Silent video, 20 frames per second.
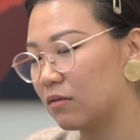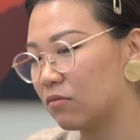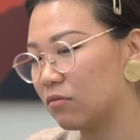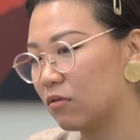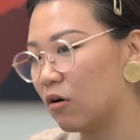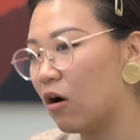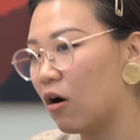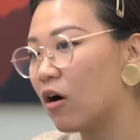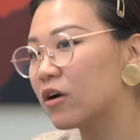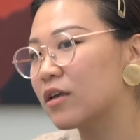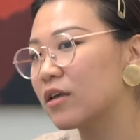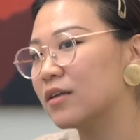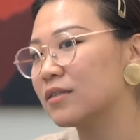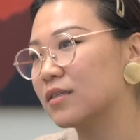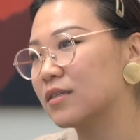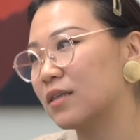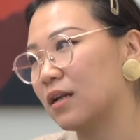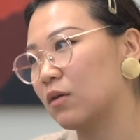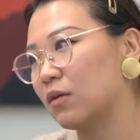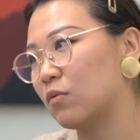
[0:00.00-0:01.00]
the audience
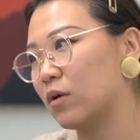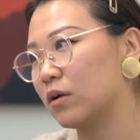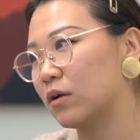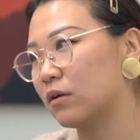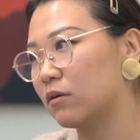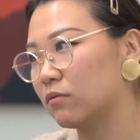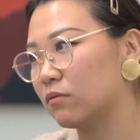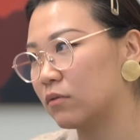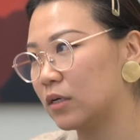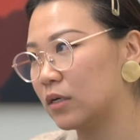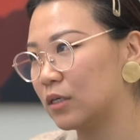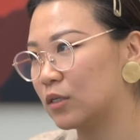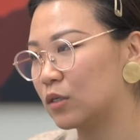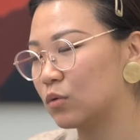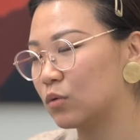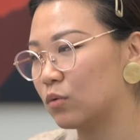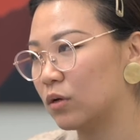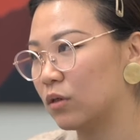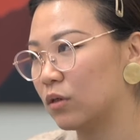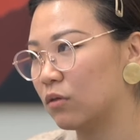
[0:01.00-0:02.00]
that I wanted to reach
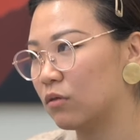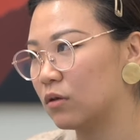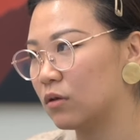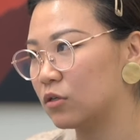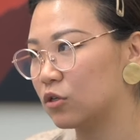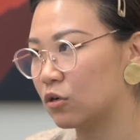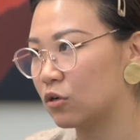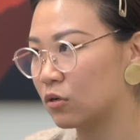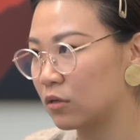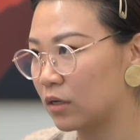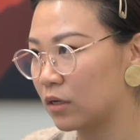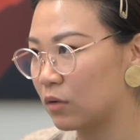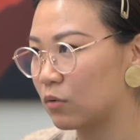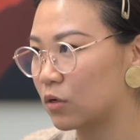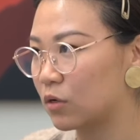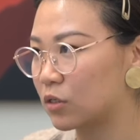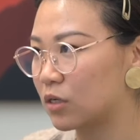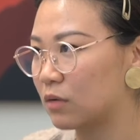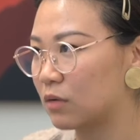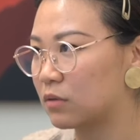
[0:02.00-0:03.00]
with the journaling
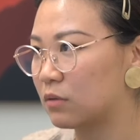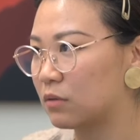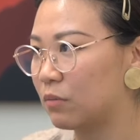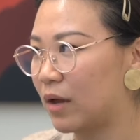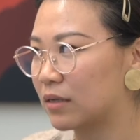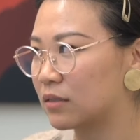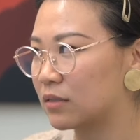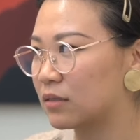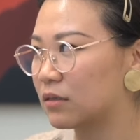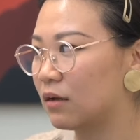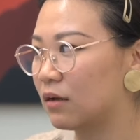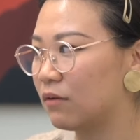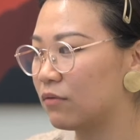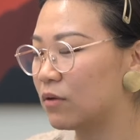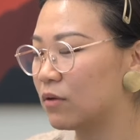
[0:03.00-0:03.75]
workshops and Back to Self,